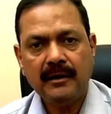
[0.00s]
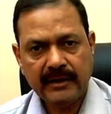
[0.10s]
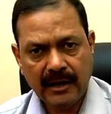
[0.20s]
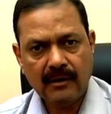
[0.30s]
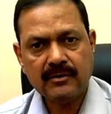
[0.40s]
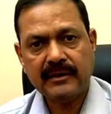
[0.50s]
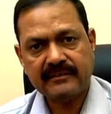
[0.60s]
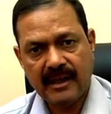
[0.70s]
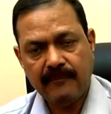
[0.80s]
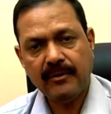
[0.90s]
take out
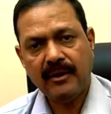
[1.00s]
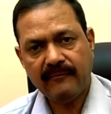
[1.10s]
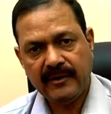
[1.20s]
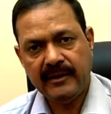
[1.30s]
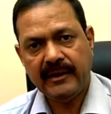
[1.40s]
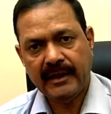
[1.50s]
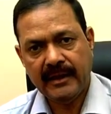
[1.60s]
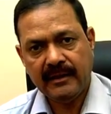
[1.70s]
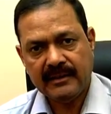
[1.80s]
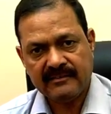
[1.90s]
example of
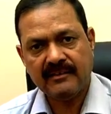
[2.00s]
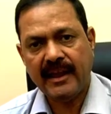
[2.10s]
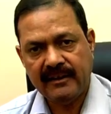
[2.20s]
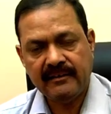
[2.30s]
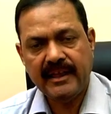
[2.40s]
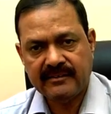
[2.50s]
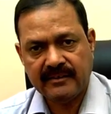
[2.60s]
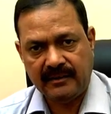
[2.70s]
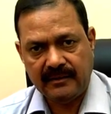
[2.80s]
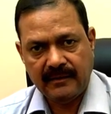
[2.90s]
India-Israel
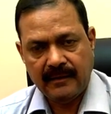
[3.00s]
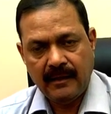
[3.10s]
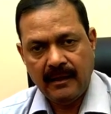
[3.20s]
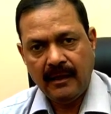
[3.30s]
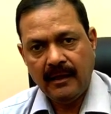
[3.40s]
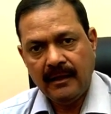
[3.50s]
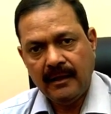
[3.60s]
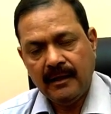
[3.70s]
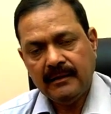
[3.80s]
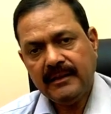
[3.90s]
relation,
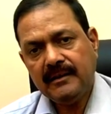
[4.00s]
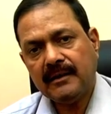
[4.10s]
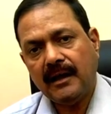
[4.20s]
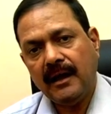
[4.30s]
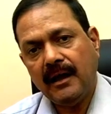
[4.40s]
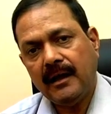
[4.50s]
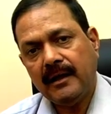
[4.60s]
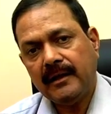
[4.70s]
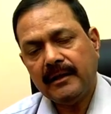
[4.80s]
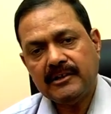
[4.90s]
then
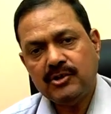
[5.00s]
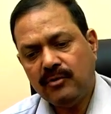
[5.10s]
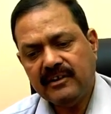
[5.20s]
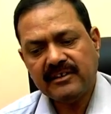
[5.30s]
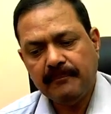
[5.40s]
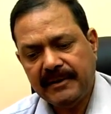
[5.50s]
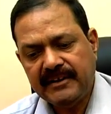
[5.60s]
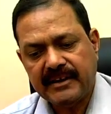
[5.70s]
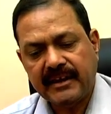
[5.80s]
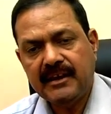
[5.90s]
you are simply
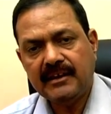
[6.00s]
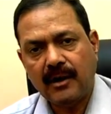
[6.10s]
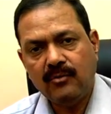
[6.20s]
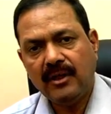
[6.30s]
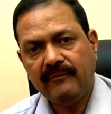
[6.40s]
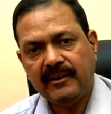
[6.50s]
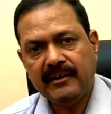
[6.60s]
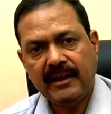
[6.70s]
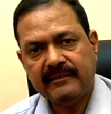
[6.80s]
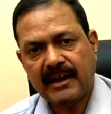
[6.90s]
taking round of
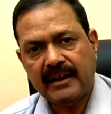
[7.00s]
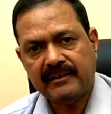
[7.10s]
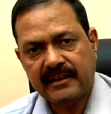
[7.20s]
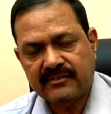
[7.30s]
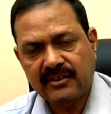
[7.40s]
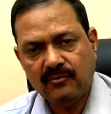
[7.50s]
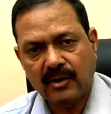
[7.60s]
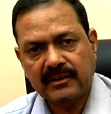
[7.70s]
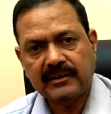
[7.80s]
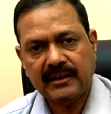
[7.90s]
India-Israel relation,
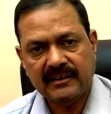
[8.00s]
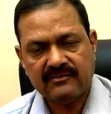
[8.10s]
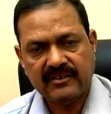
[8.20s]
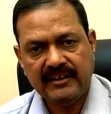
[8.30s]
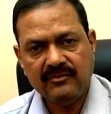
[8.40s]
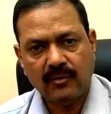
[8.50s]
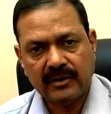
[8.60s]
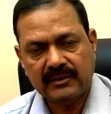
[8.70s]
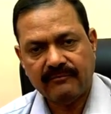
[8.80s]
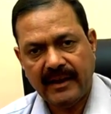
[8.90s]
what are the constraints, what
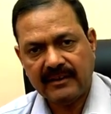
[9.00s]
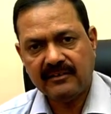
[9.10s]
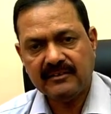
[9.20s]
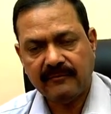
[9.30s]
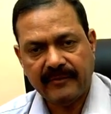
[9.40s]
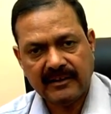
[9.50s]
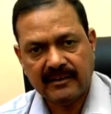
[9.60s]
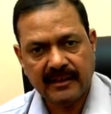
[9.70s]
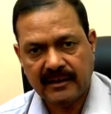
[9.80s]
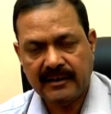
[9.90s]
are the factors
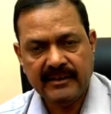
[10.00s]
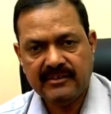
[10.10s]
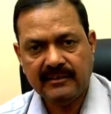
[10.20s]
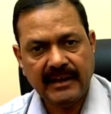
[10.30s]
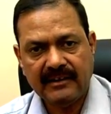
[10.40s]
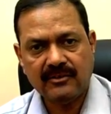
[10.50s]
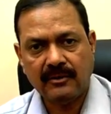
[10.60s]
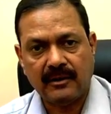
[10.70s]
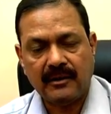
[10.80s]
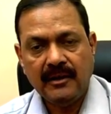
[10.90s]
affecting their relation, that's all.